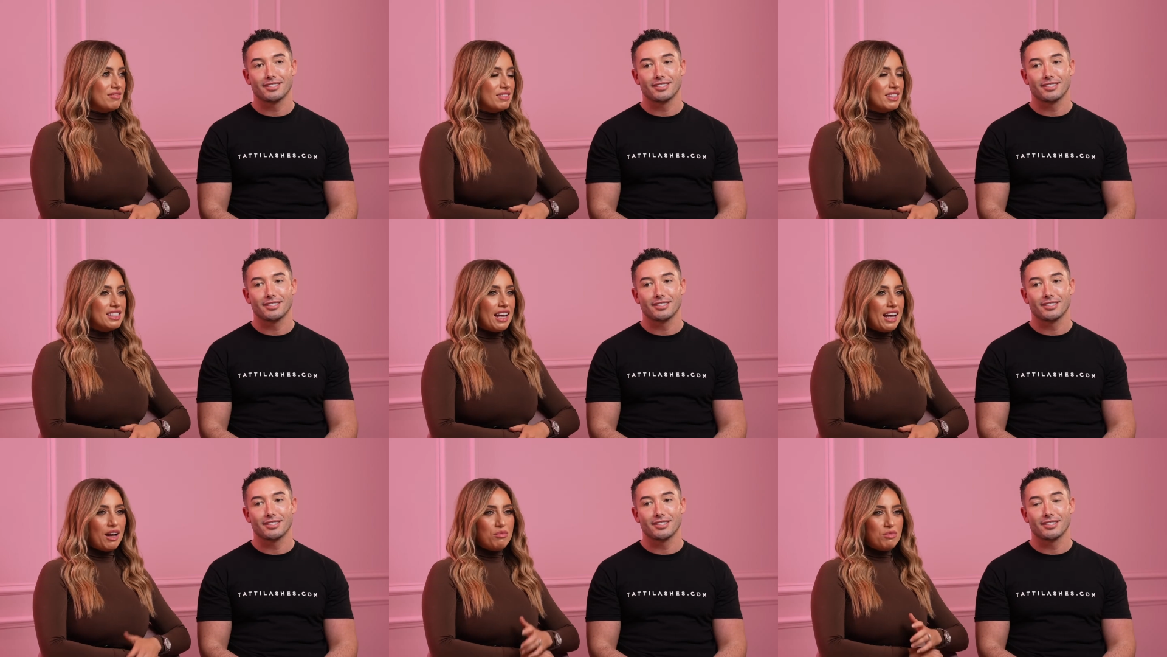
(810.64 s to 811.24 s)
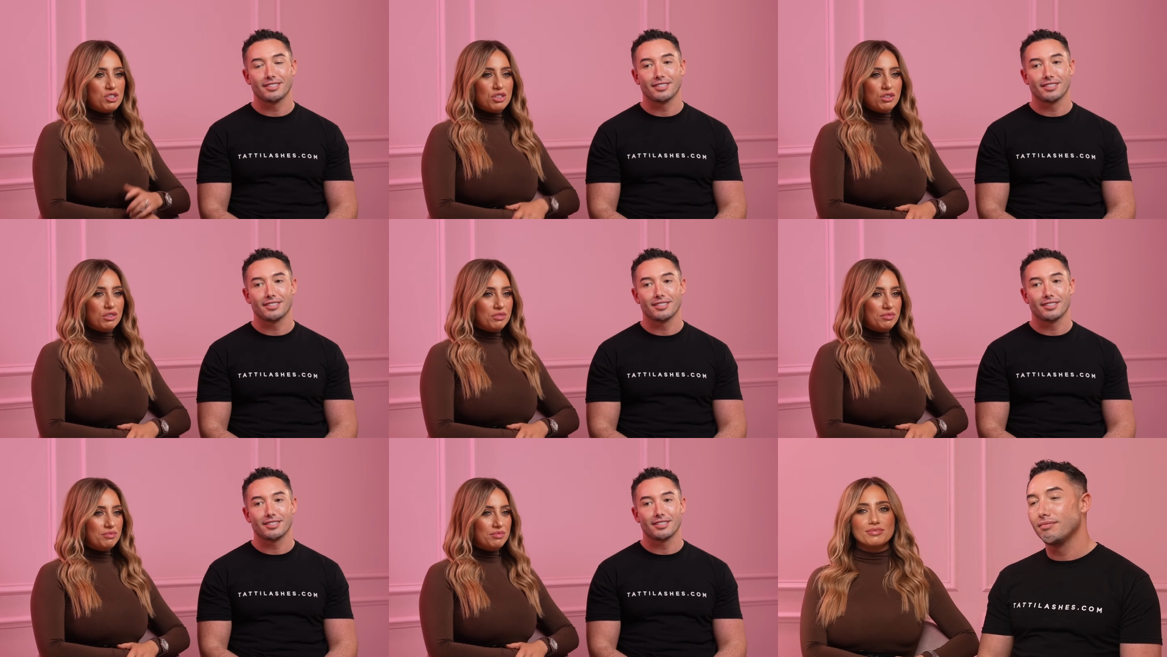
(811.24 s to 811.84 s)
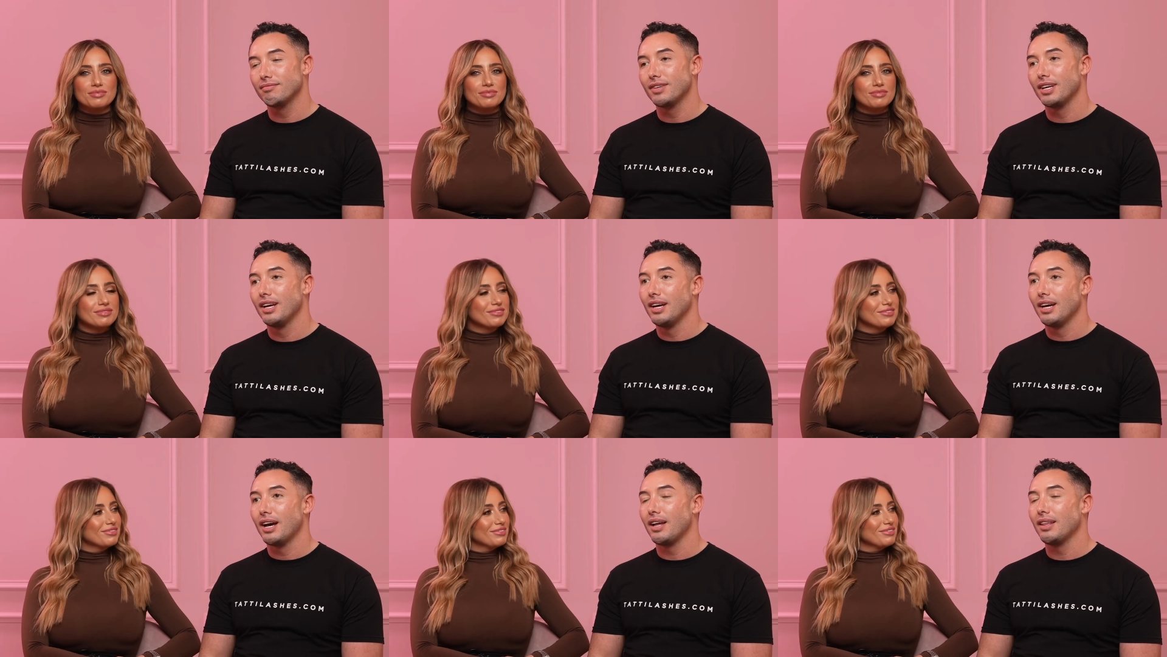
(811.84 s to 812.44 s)
Speaker 1: say how much I love him.
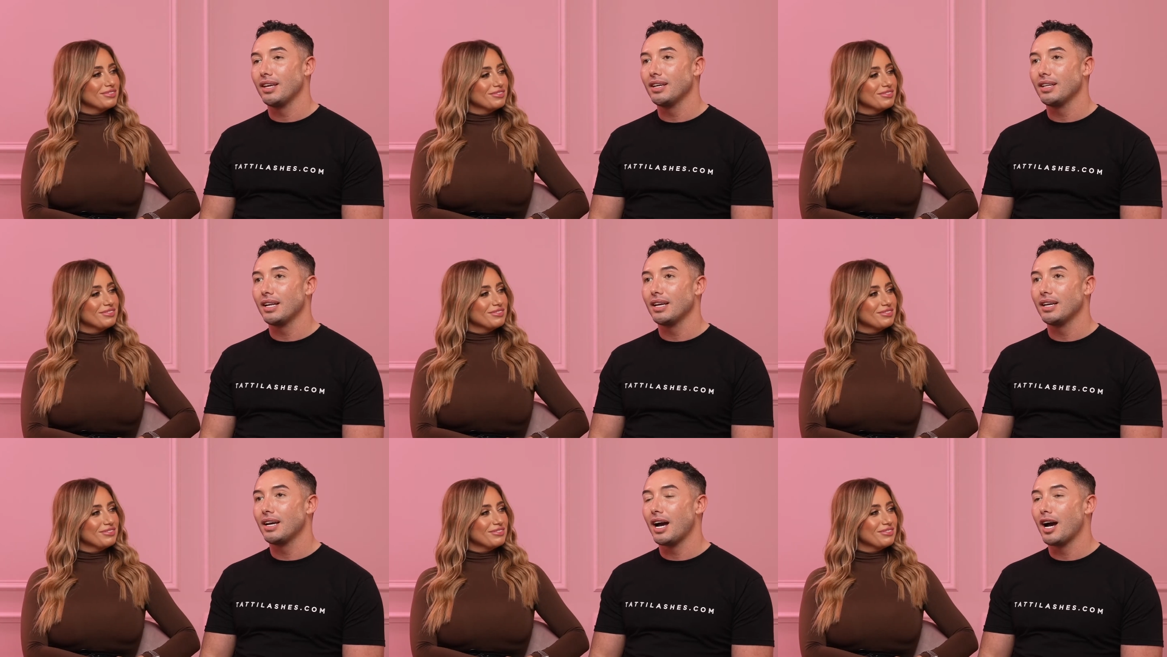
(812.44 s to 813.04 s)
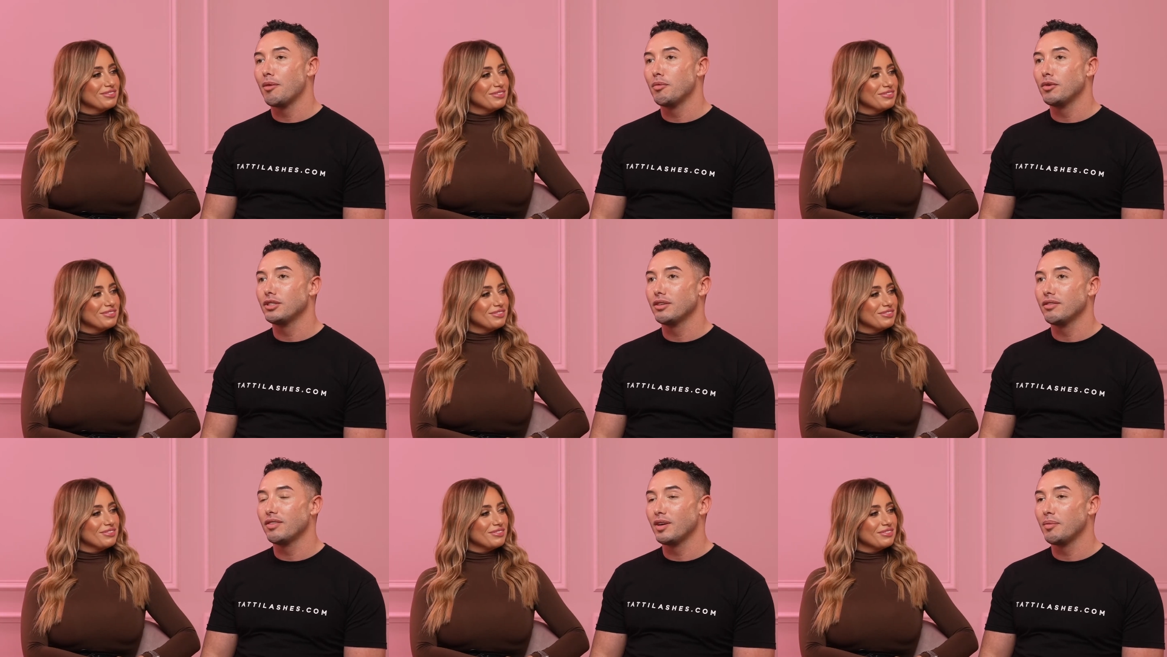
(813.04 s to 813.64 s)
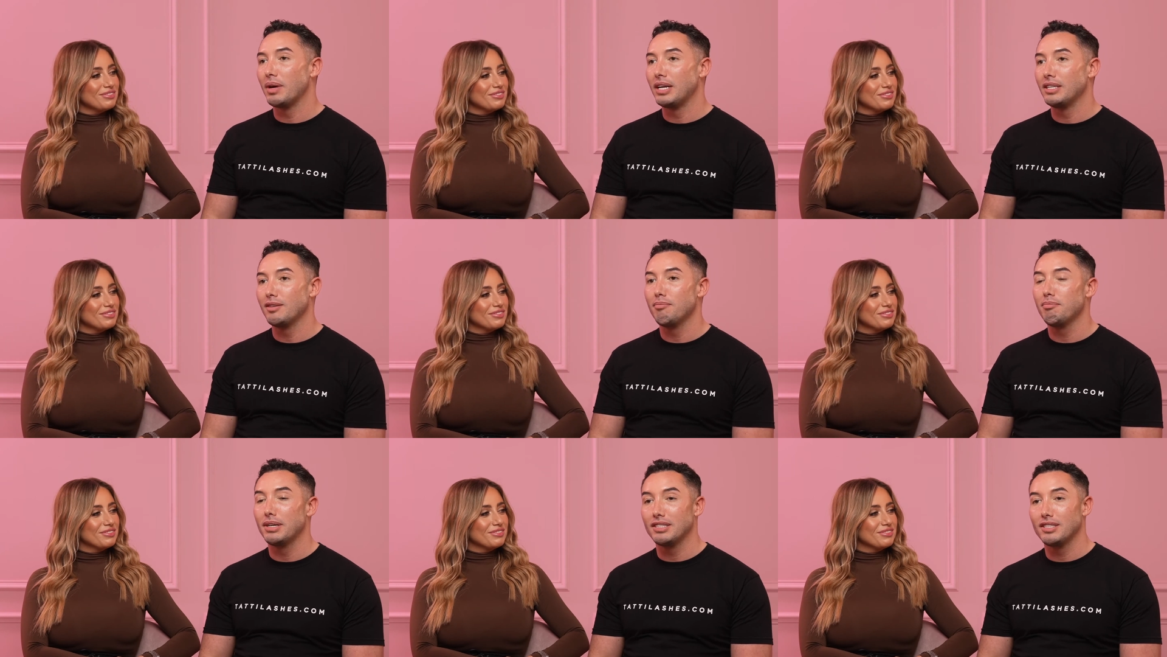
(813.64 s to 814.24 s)
Speaker 2: I think like how much of an amazing
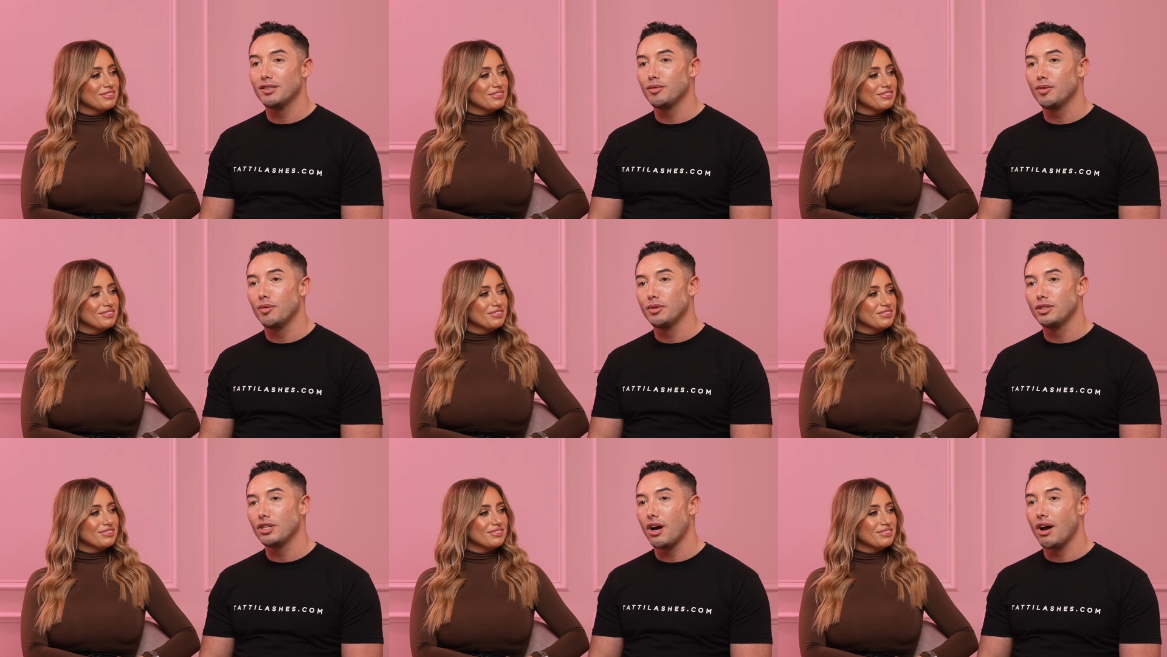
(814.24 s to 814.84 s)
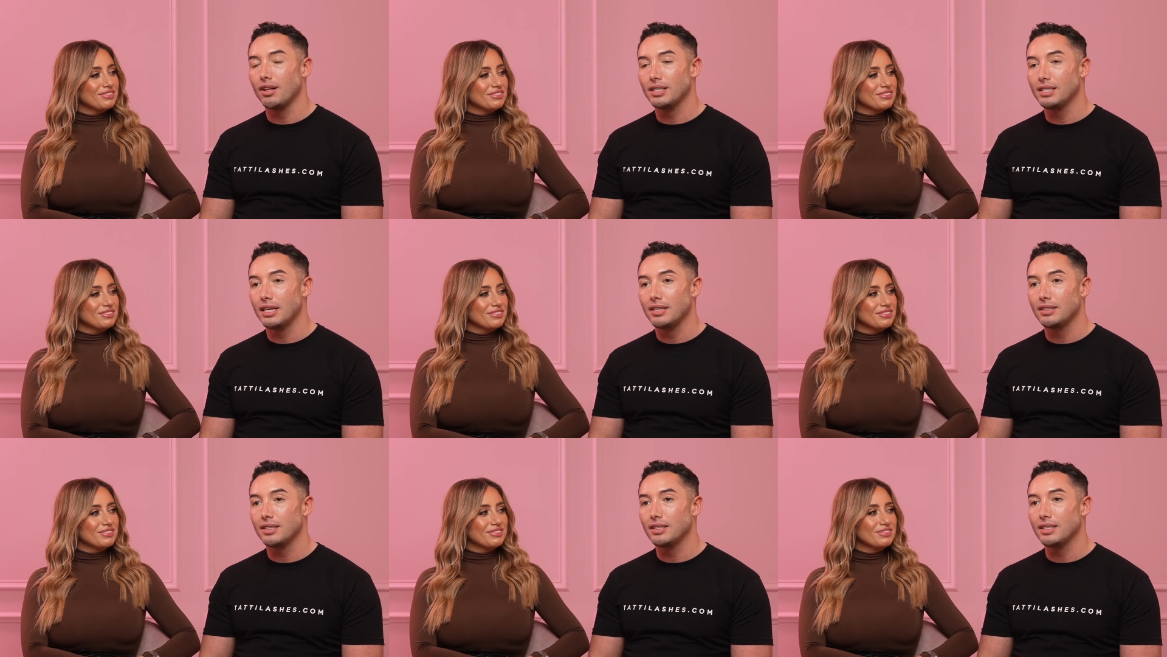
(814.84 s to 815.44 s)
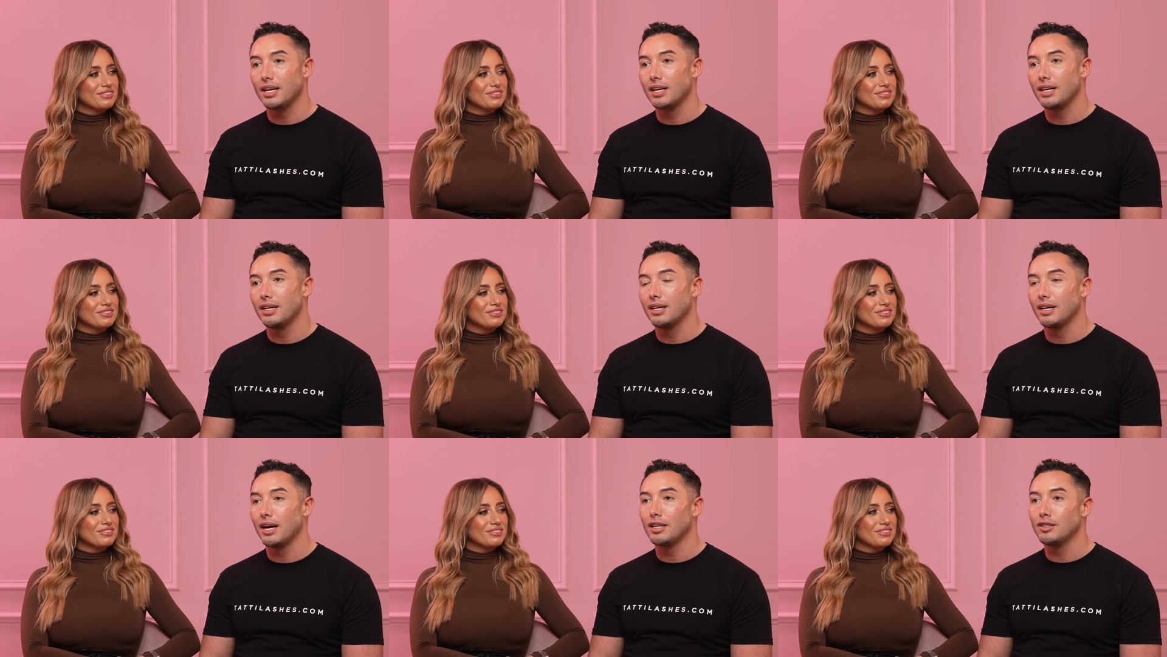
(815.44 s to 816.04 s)
businesswoman Charlotte is, is like,
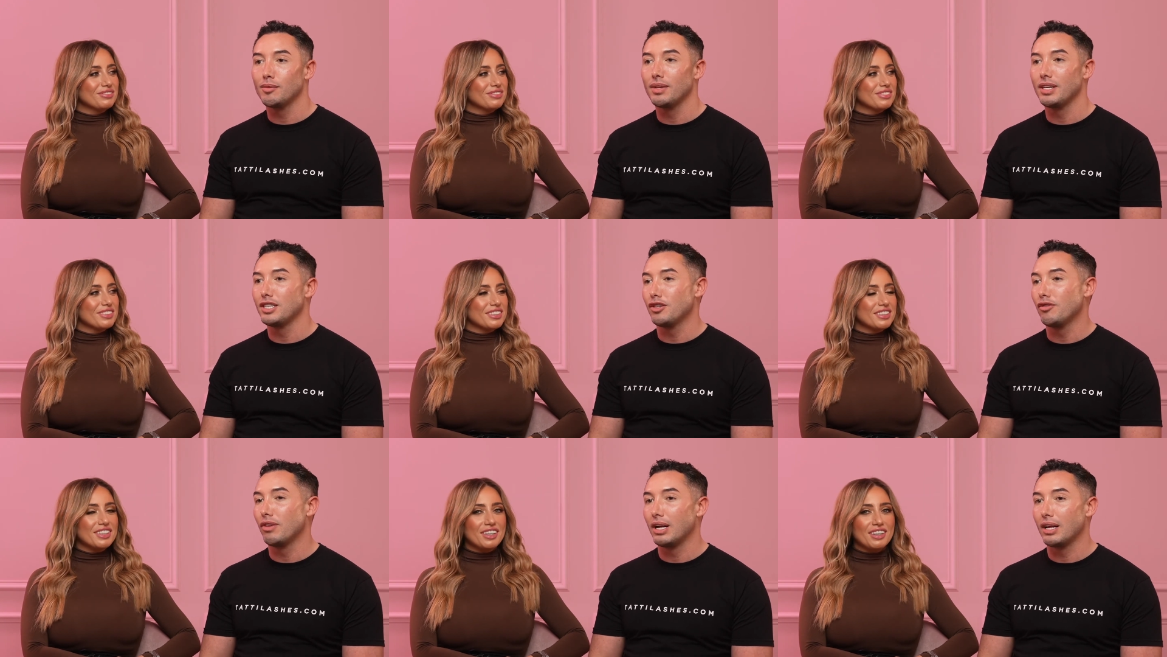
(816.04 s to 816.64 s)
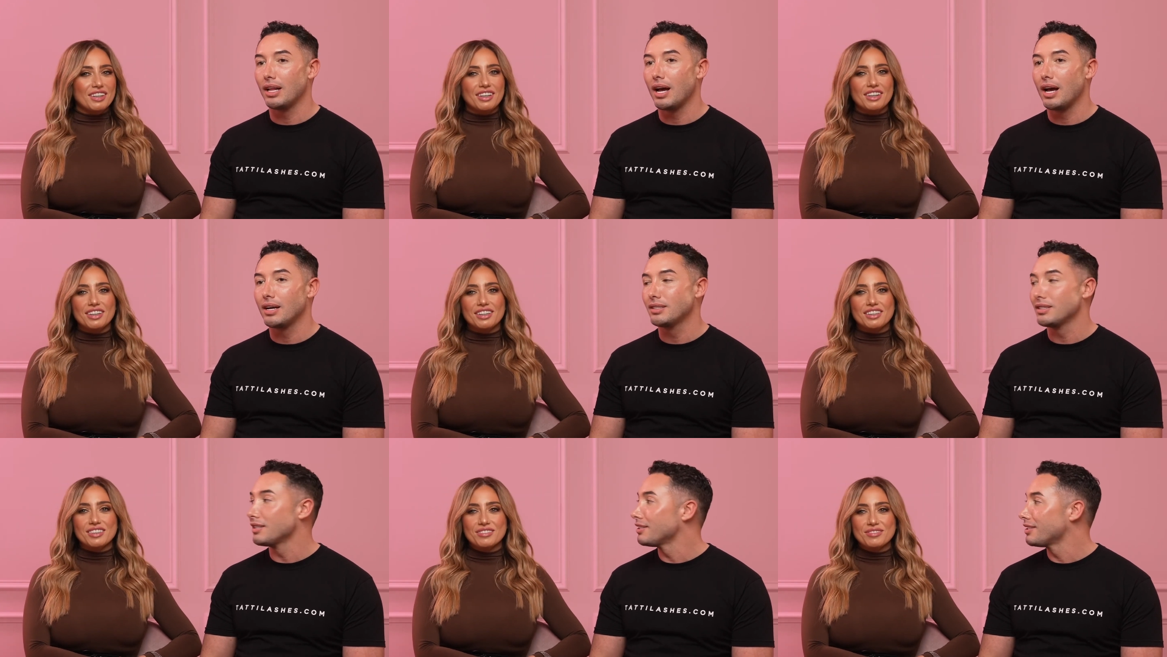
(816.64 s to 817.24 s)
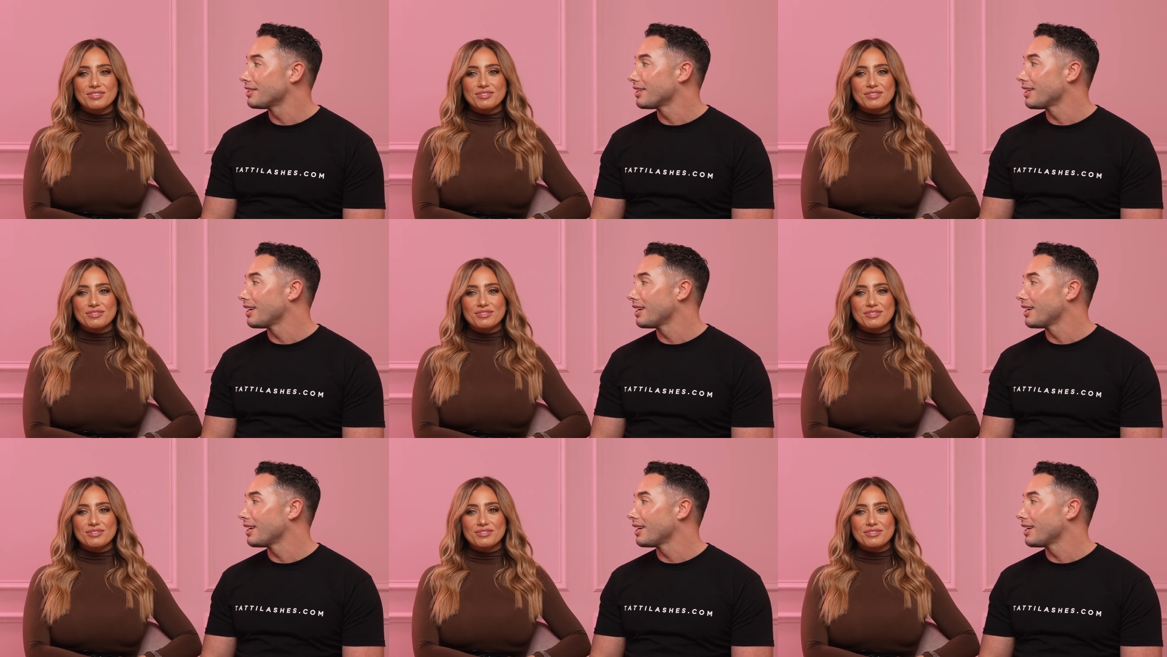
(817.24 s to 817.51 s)
I don't think she realises